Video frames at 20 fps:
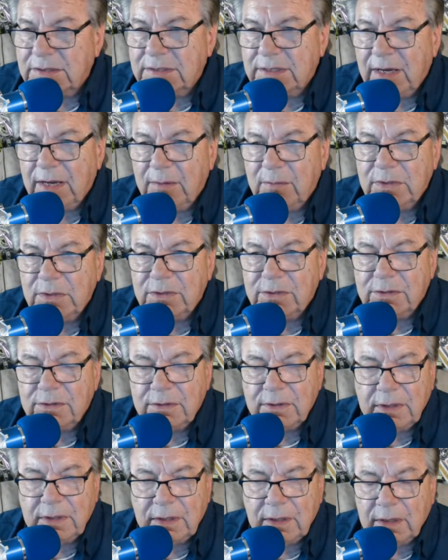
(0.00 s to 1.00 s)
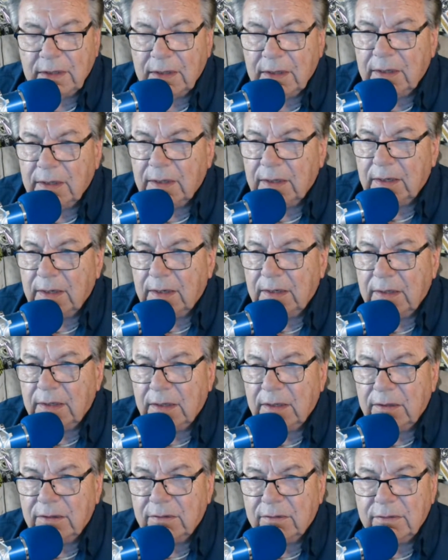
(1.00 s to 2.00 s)
same as
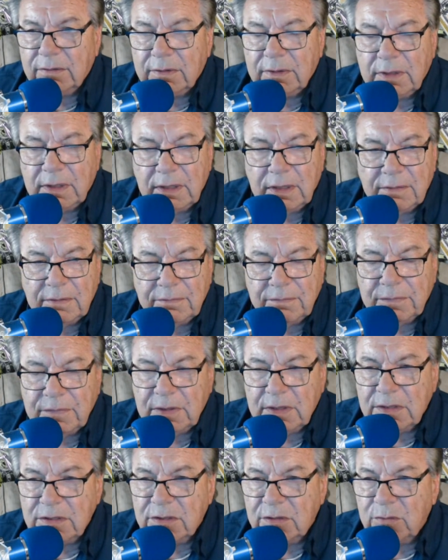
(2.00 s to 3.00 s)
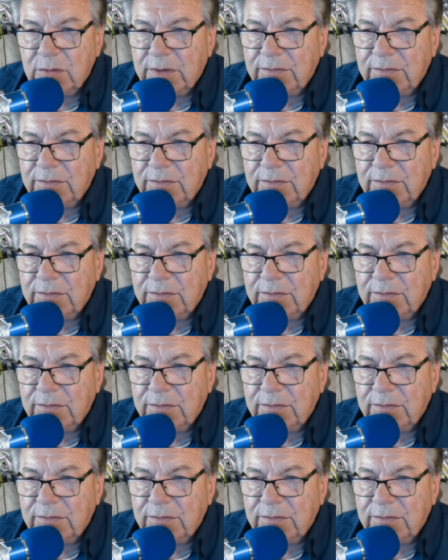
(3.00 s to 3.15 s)
any other engine.